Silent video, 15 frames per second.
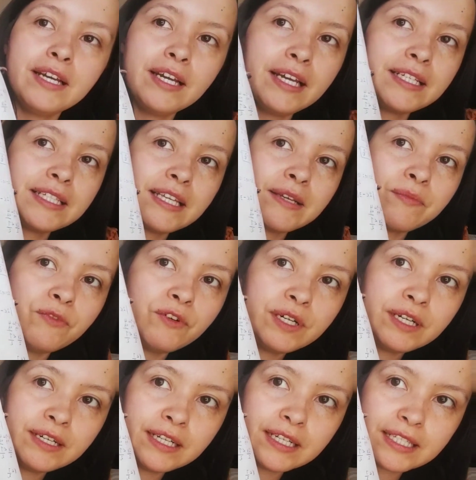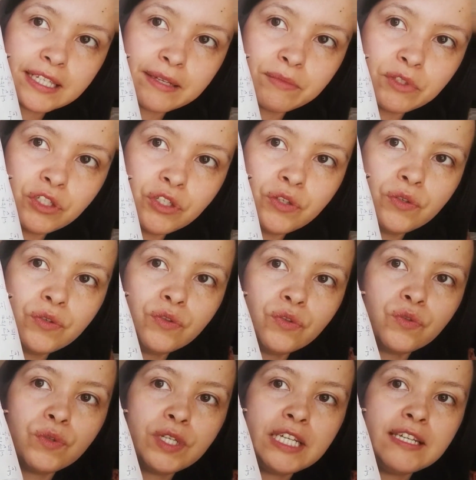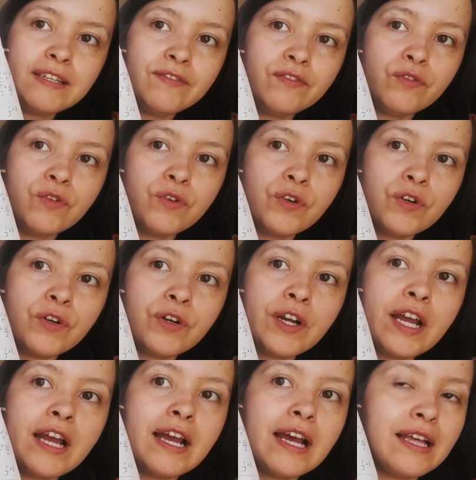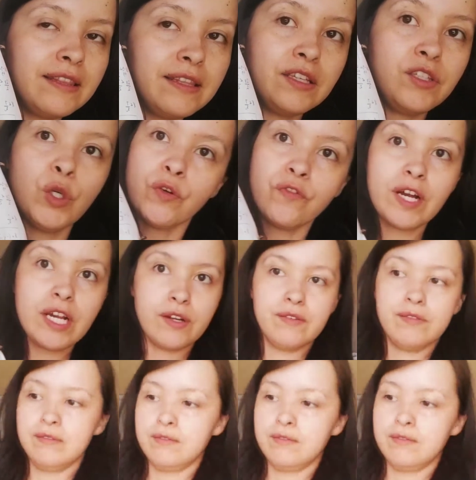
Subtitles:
Exam 1, exam 2, 3, 4, and then your final.